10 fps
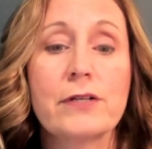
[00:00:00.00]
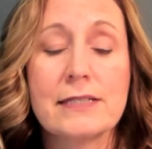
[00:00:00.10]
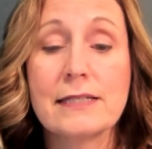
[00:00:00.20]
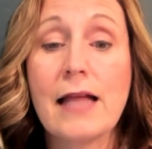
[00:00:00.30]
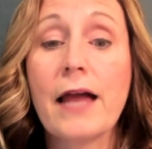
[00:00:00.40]
It's
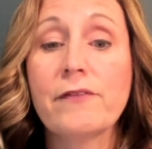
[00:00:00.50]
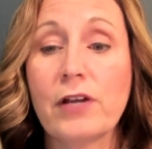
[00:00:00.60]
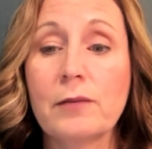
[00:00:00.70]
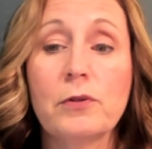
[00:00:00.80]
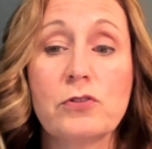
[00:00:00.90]
not
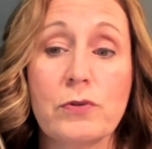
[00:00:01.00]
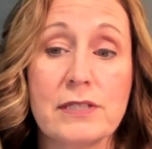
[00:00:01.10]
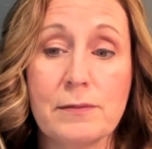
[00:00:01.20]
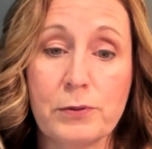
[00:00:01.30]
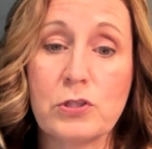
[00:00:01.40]
available to our
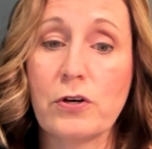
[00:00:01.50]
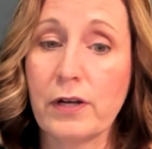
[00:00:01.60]
Simple Start